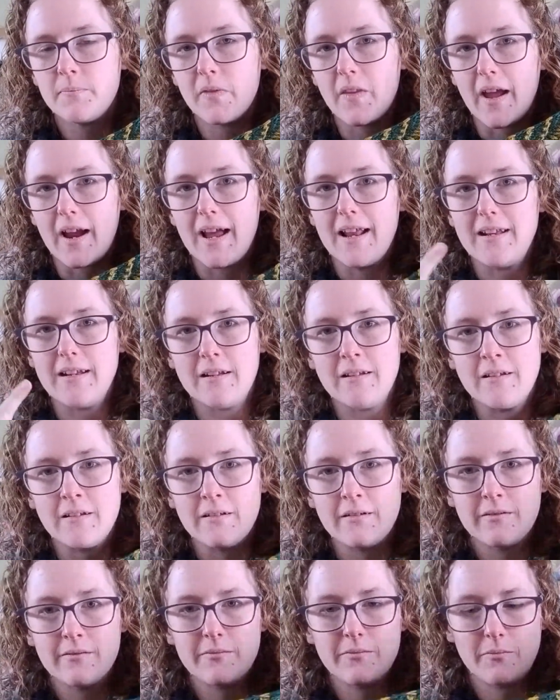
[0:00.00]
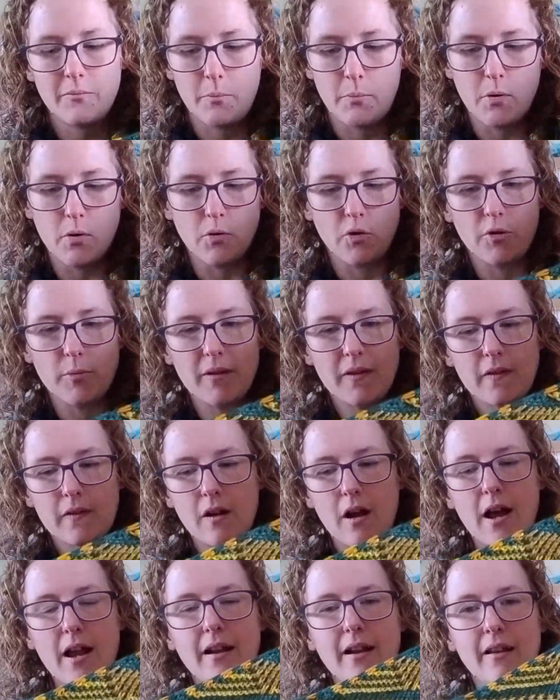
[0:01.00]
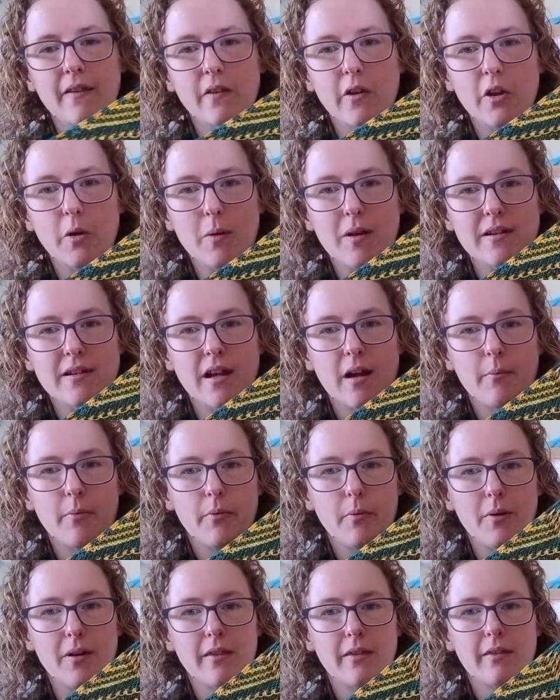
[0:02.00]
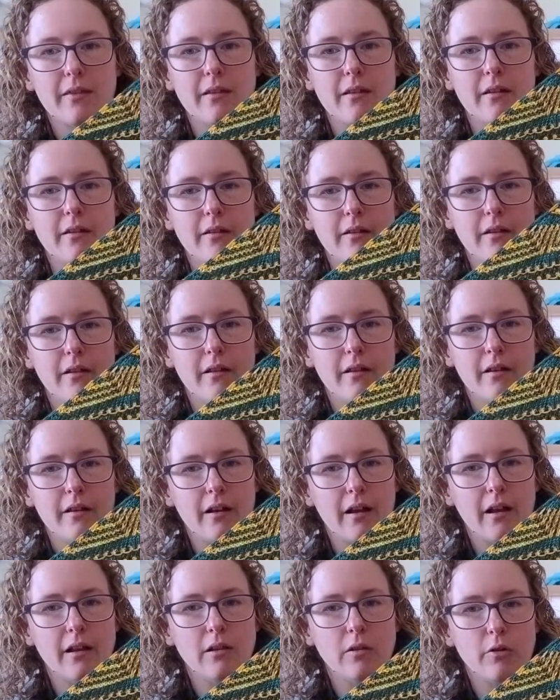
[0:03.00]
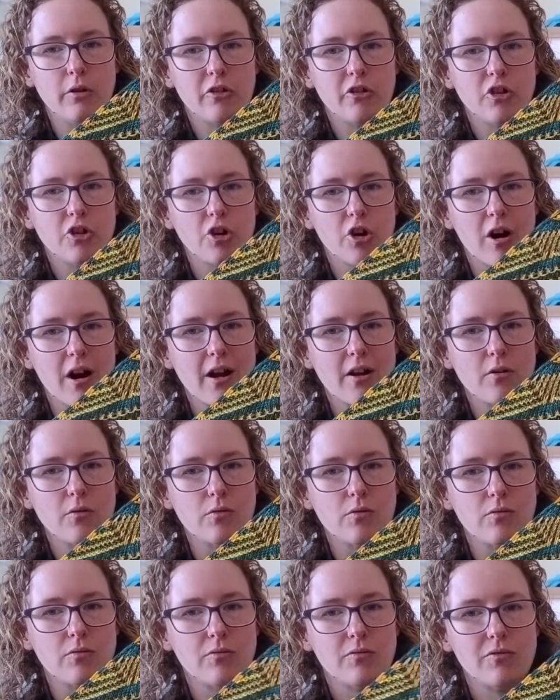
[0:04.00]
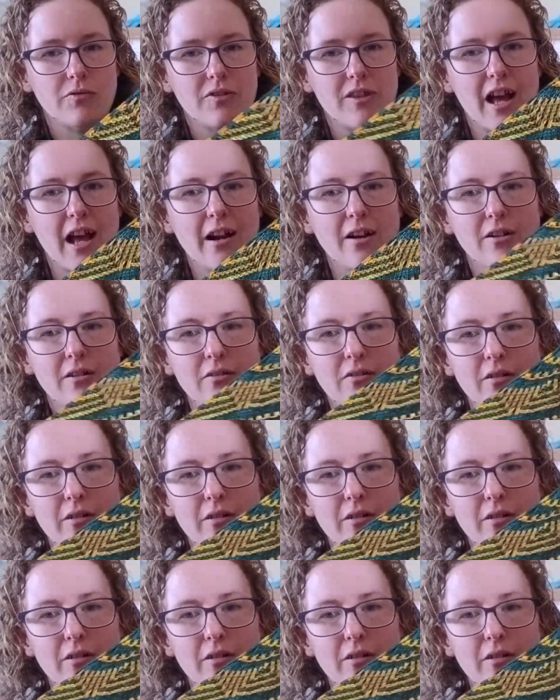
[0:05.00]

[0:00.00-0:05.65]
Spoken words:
Like, I didn't pull them as tight. And so you end up with a looser triangle that